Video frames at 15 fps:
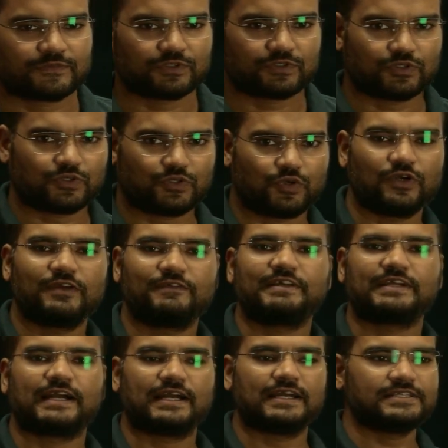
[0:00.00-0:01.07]
Good evening,
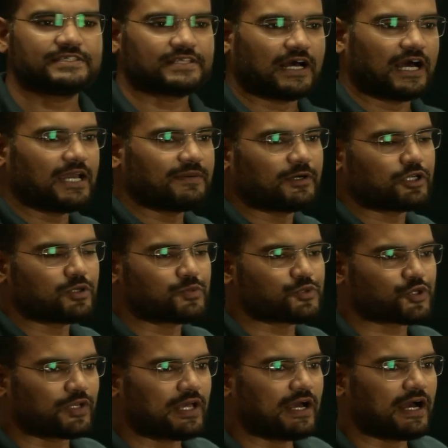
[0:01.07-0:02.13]
guys. I am Haribam
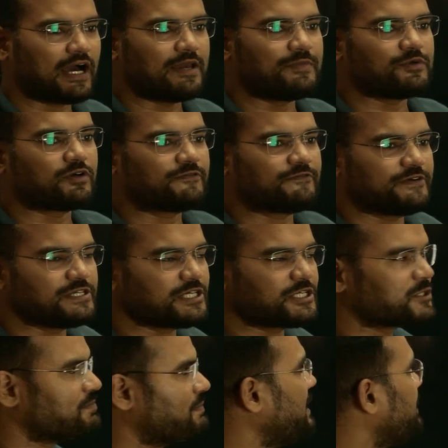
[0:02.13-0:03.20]
Shukla. I am your
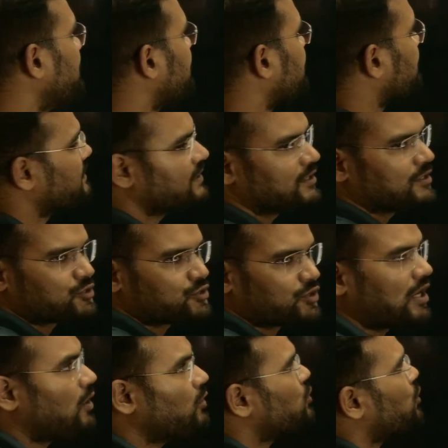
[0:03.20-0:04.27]
physics mentor. So
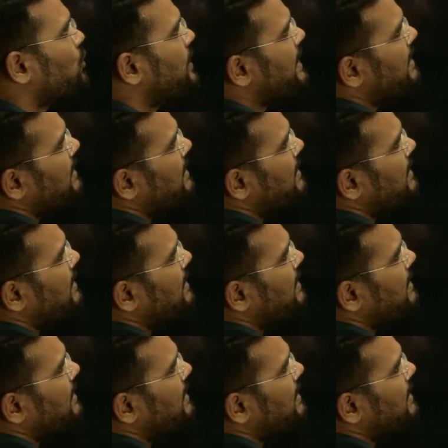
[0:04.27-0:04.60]
now today